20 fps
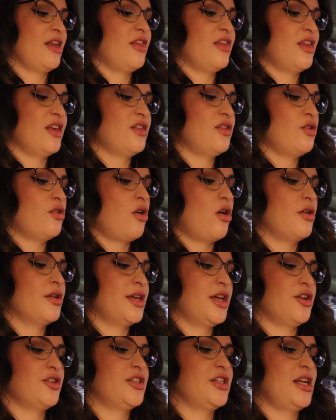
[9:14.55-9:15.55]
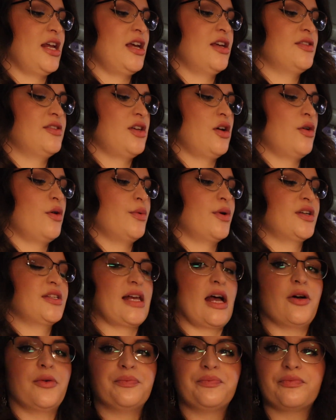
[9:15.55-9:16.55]
I think they're all here today, so it works
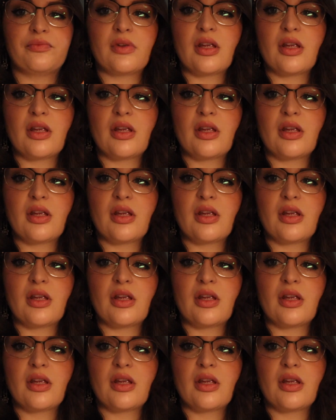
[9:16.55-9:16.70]
out.